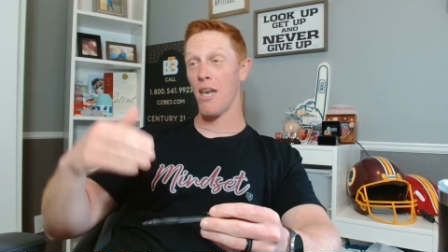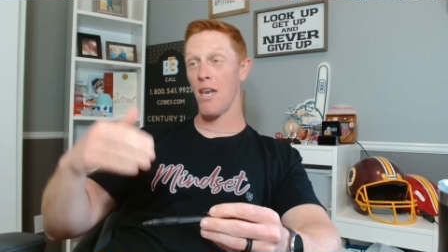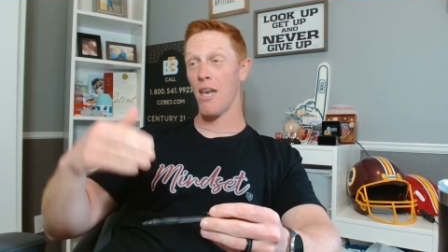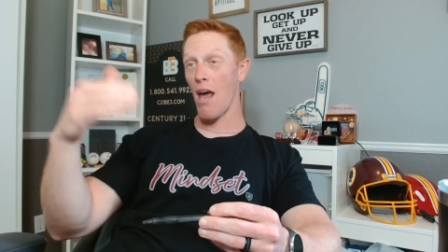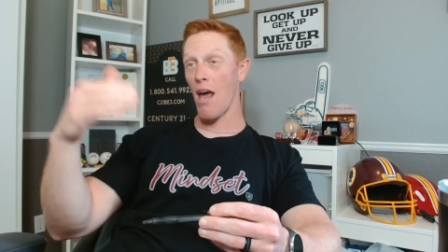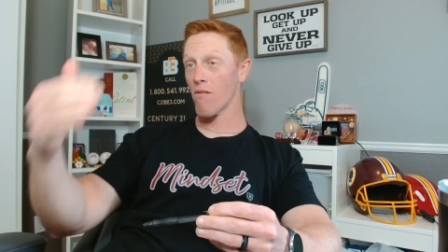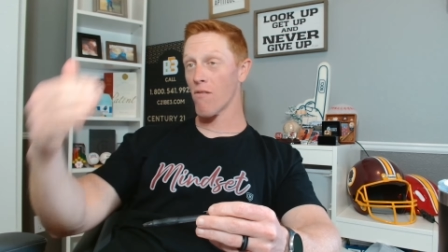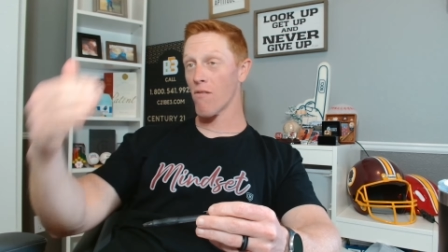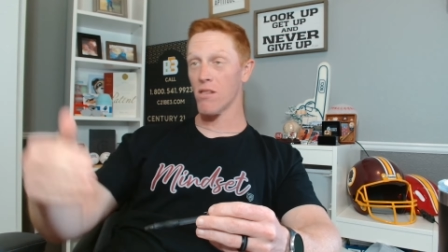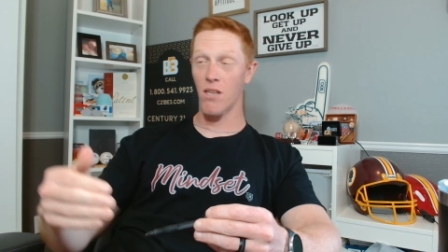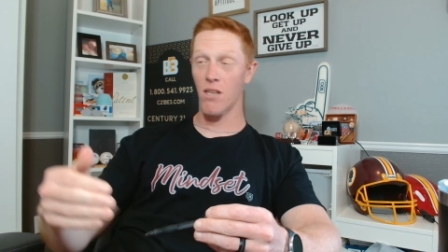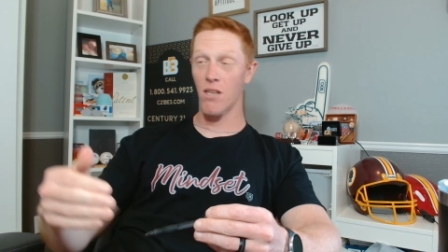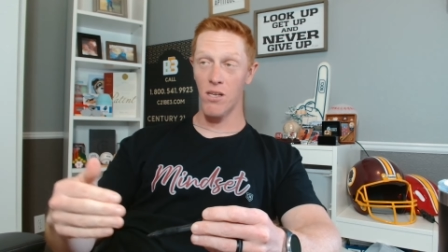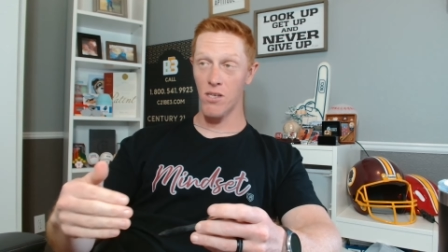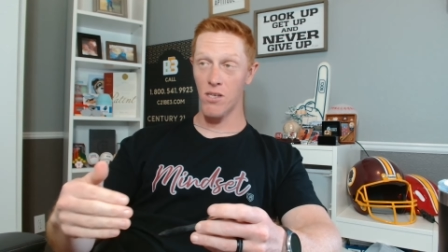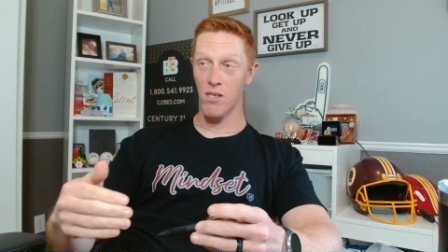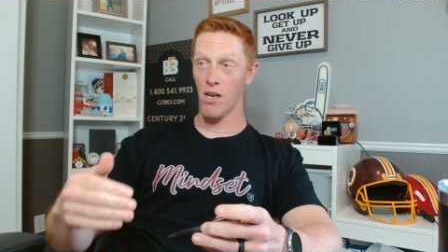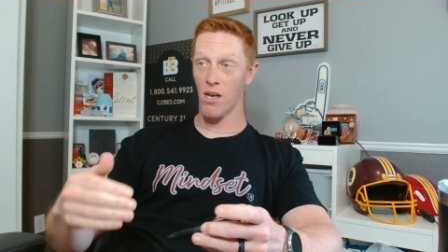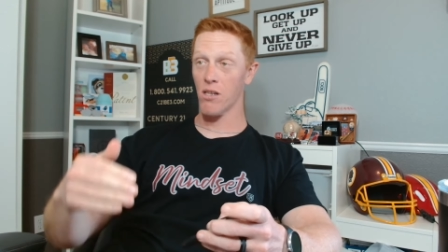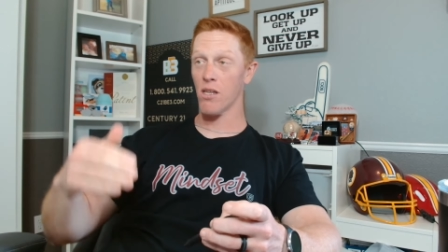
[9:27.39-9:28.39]
and
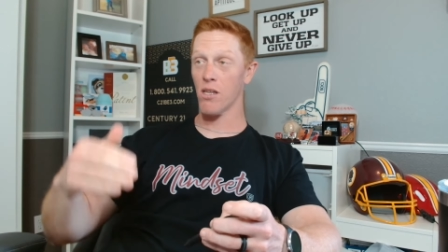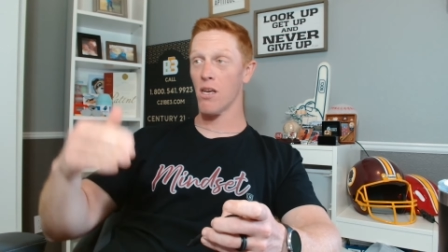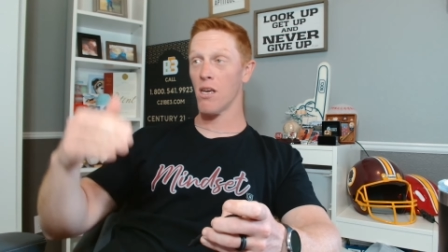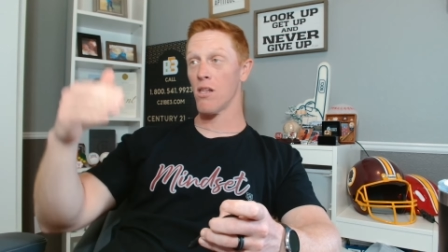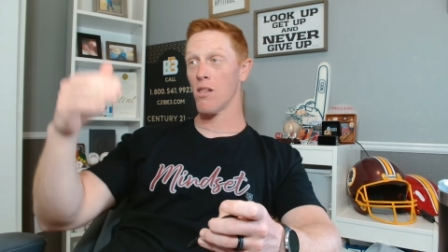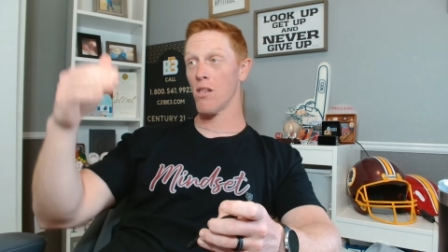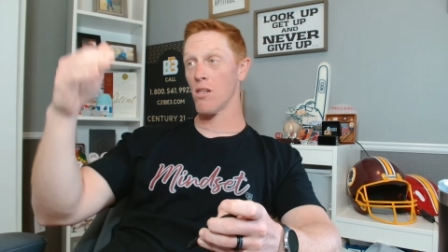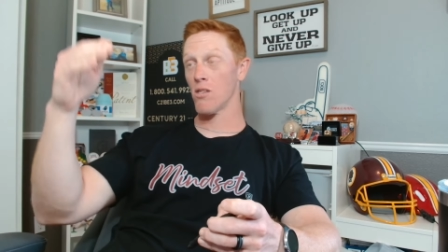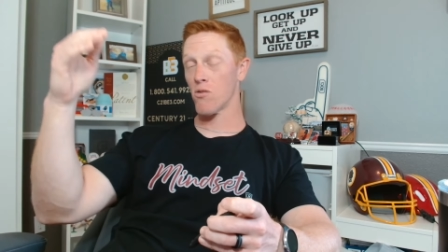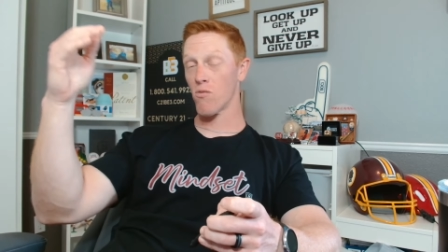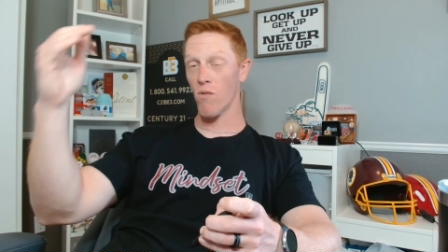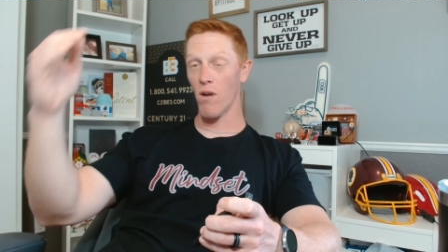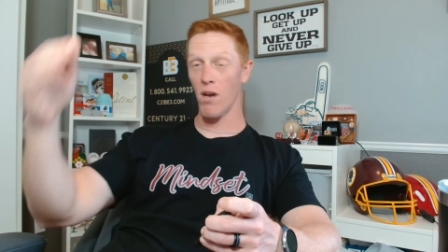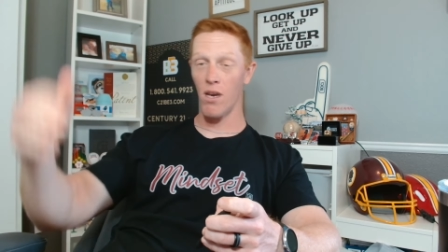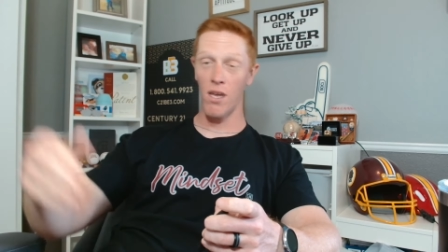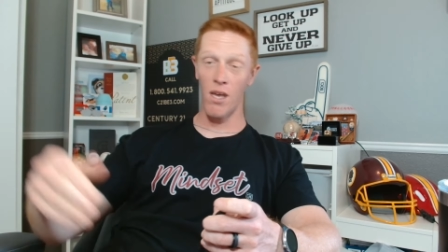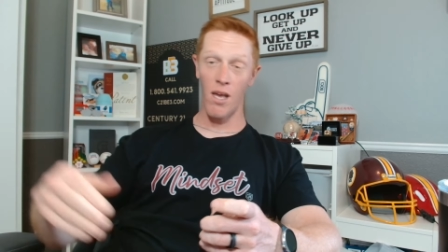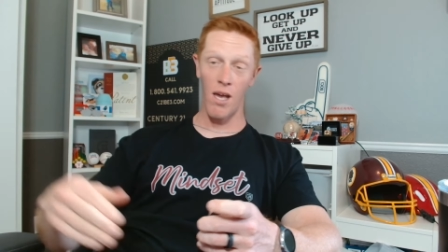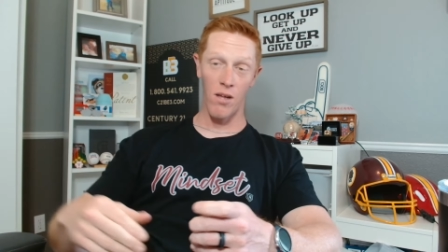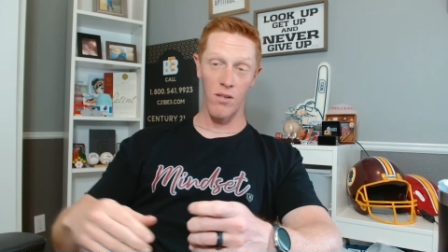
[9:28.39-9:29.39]
everything's ugly and it's
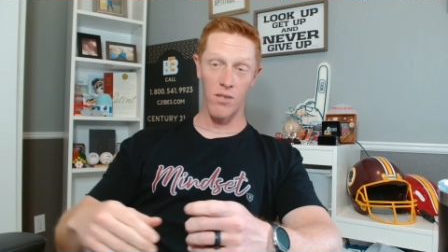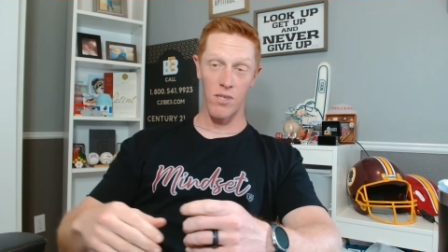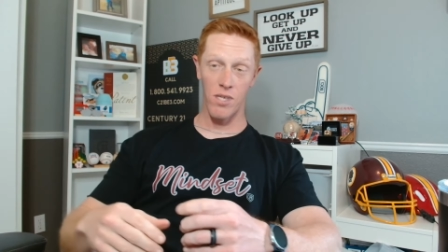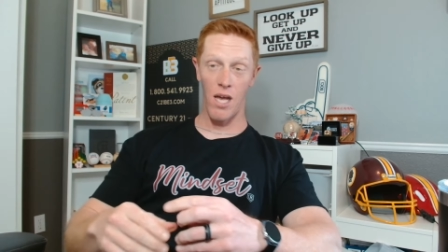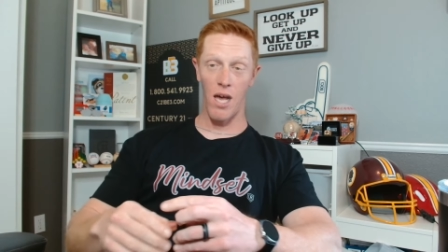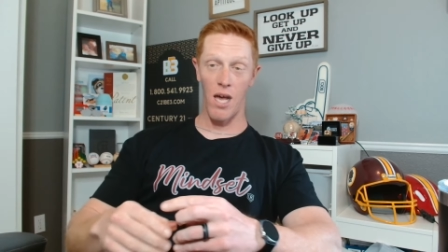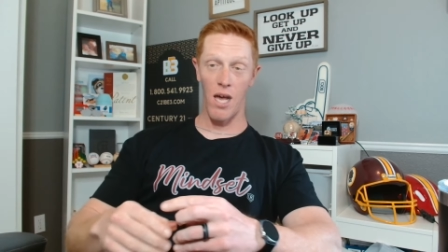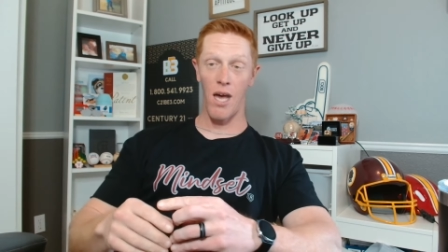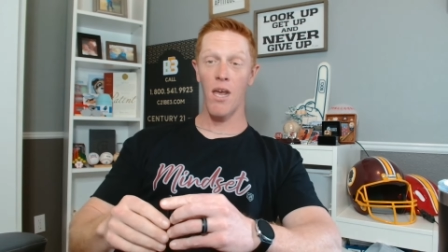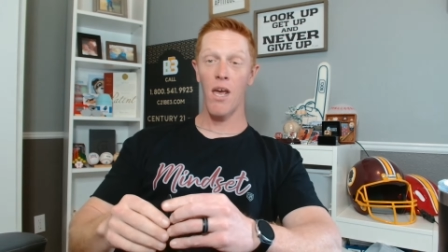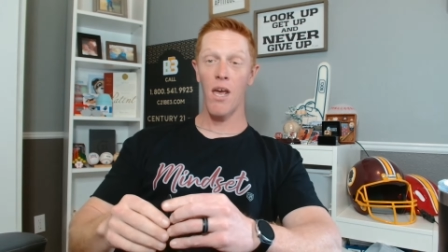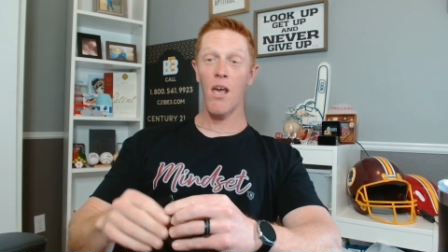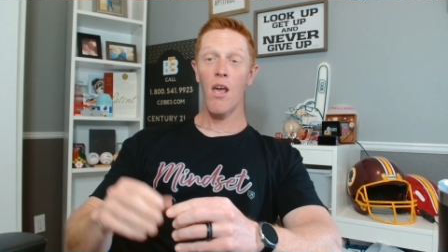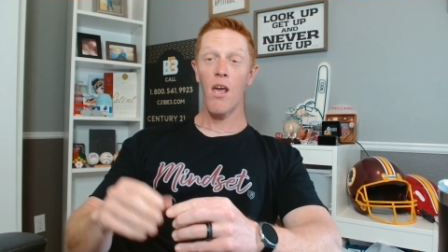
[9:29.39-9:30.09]
raining outside,